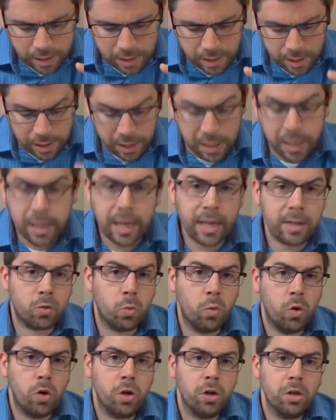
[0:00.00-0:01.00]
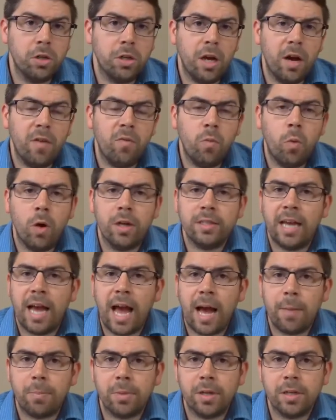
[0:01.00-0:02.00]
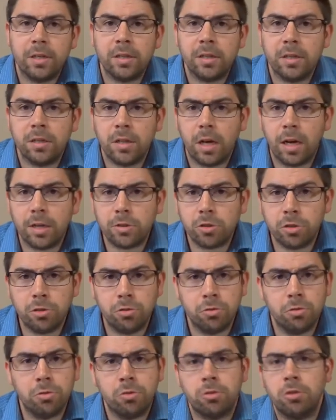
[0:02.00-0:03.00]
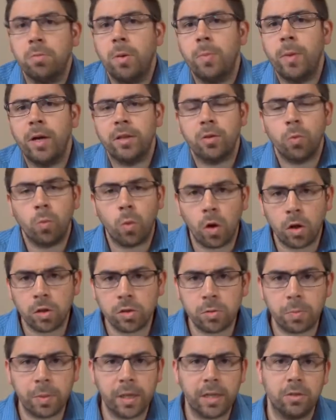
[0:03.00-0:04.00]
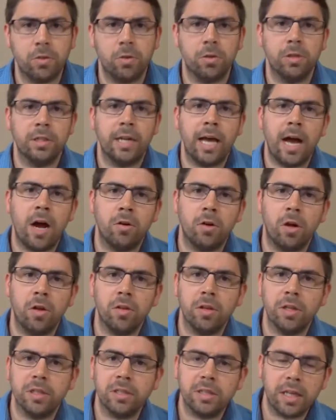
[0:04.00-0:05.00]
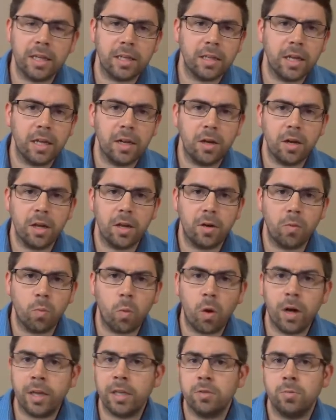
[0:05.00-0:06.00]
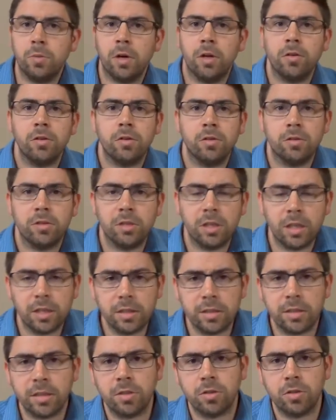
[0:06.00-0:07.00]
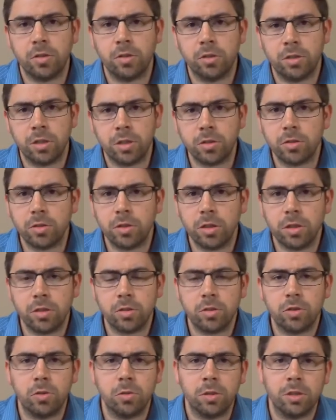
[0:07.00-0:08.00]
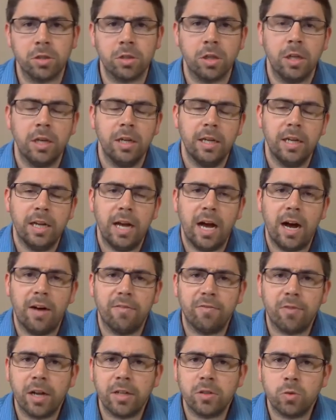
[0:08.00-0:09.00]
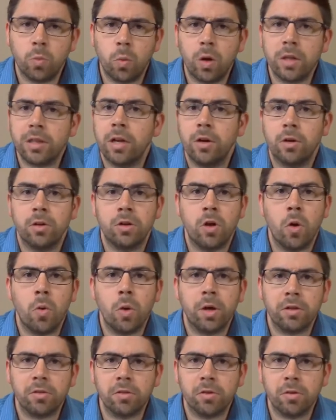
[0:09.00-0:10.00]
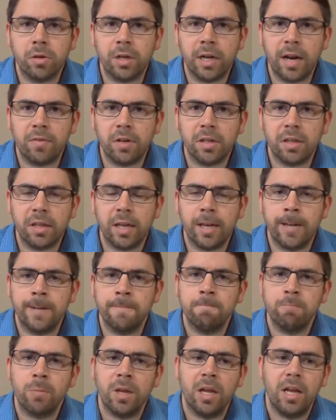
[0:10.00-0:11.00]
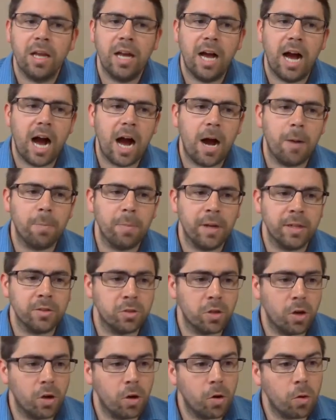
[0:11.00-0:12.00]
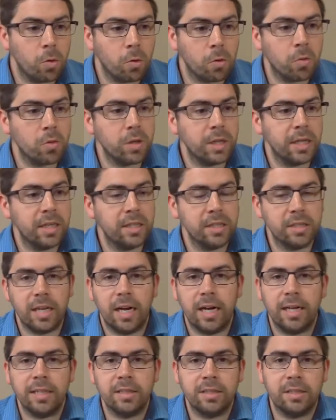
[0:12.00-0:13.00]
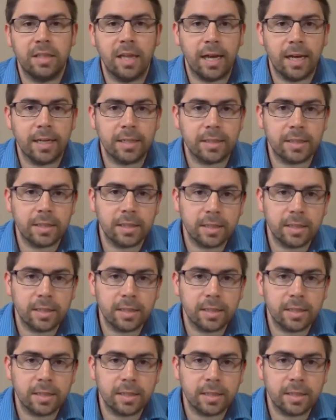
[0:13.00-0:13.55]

he gets word of what's happened uh, to Jerusalem about the walls being torn down, all this thing, and, and what his brothers and sisters, his, his Jewish uh, friends, what they're going through and everything. Um, and so he decides that